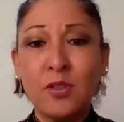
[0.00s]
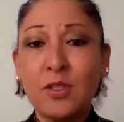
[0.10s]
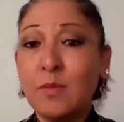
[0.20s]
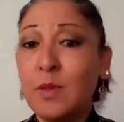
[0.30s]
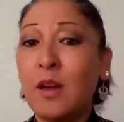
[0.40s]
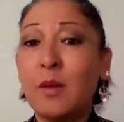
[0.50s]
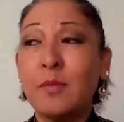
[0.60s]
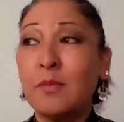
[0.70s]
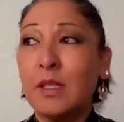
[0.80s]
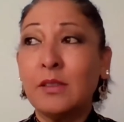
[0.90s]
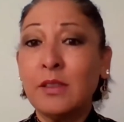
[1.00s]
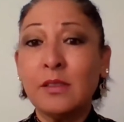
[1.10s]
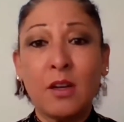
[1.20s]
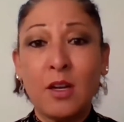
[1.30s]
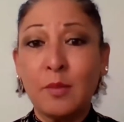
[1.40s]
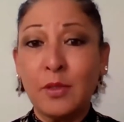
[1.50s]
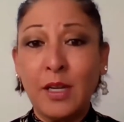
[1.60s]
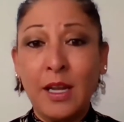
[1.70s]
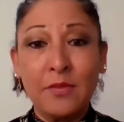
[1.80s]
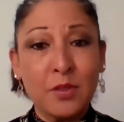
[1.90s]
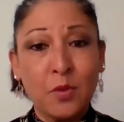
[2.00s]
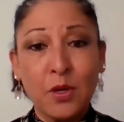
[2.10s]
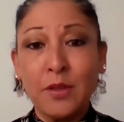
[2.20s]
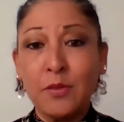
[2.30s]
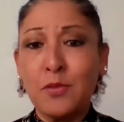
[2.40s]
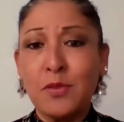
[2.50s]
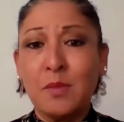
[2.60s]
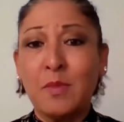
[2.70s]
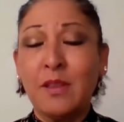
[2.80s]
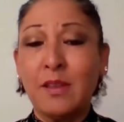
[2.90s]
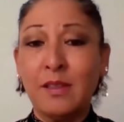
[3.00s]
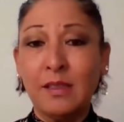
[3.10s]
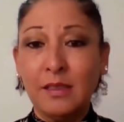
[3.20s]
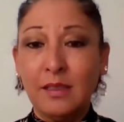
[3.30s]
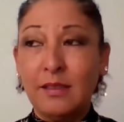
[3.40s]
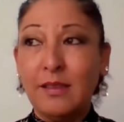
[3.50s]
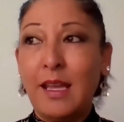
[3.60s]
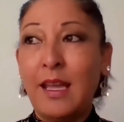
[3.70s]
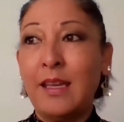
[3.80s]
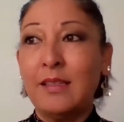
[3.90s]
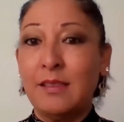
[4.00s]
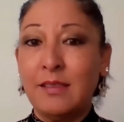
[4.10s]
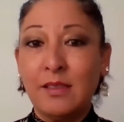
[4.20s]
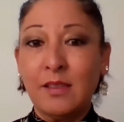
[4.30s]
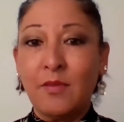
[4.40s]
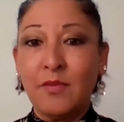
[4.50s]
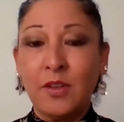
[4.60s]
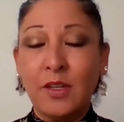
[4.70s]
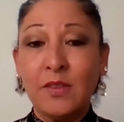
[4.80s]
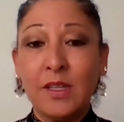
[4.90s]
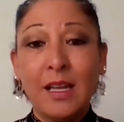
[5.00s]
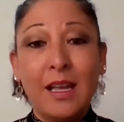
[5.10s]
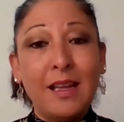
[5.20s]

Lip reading: You just become a little calmer after working through some of the angst and discomfort of it.